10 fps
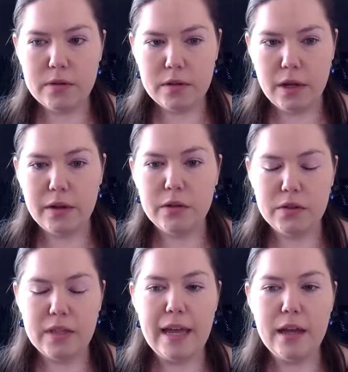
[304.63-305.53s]
to
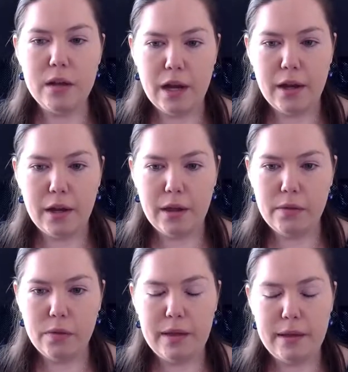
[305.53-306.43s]
understand
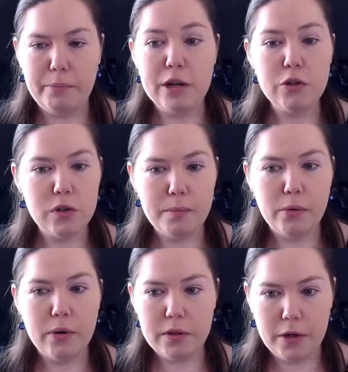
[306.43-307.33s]
the pressure
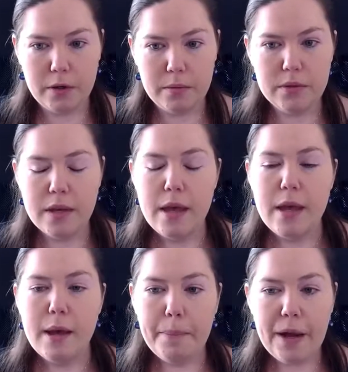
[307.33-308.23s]
support terms,
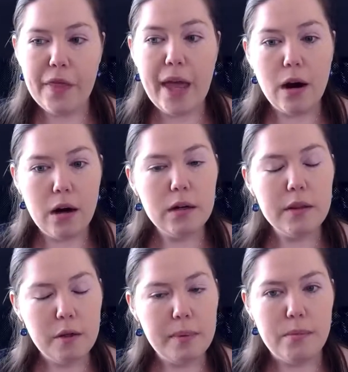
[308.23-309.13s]
but they are a
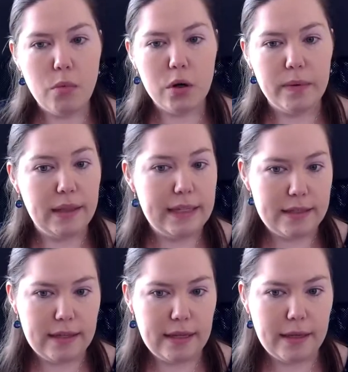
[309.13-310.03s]
little bit more
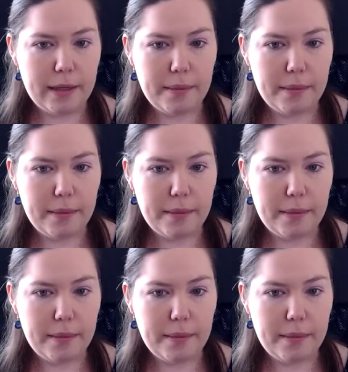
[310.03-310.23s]
realistic.